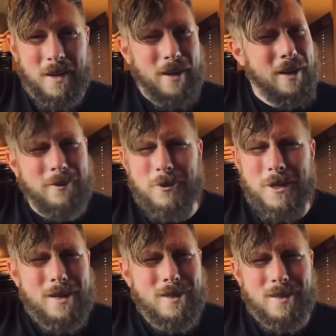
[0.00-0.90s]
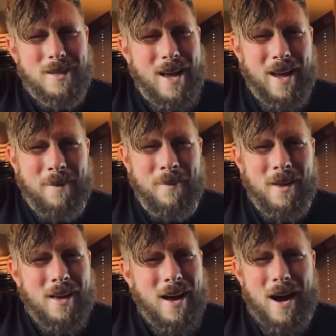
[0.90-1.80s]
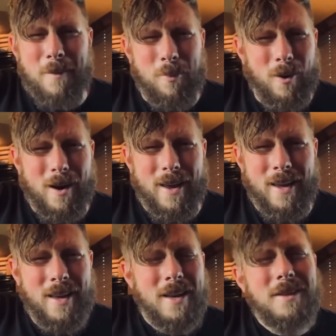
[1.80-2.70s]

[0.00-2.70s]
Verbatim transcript: In Jesus' name, I pray.